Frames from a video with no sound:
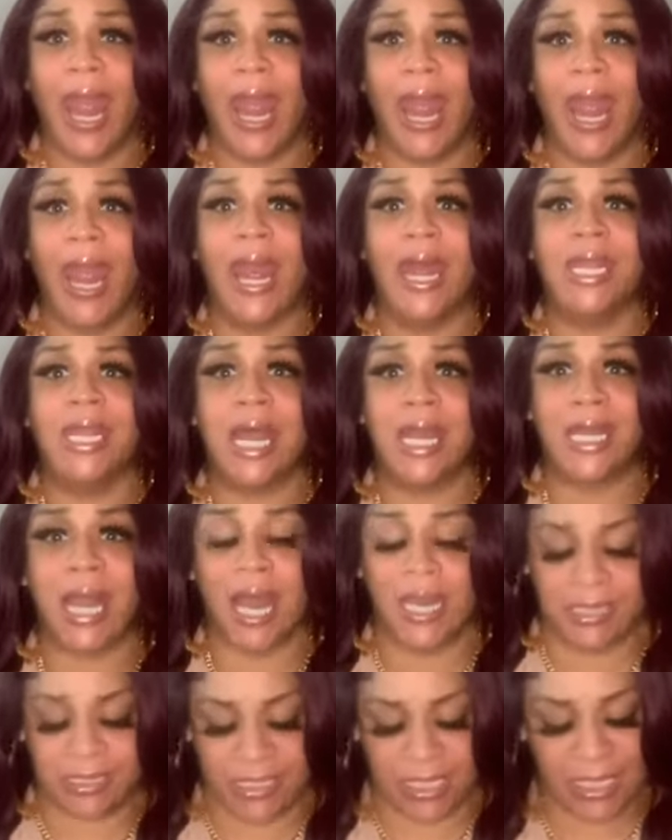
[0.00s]
in
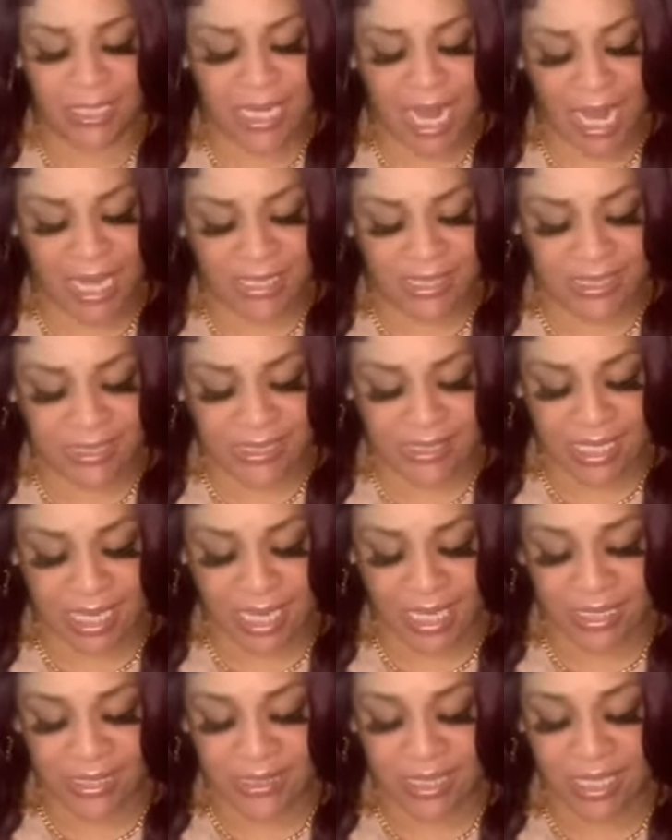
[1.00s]

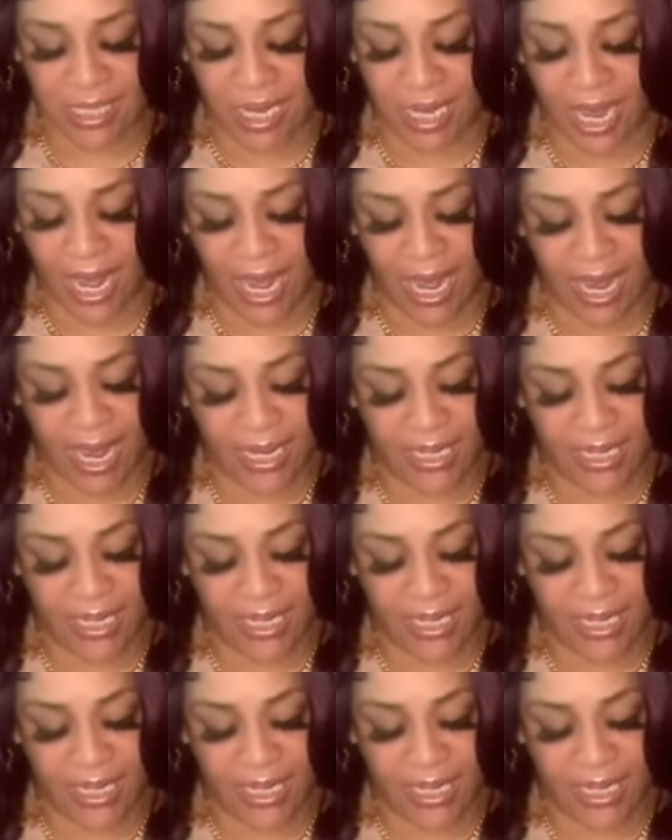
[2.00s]
1996. And they had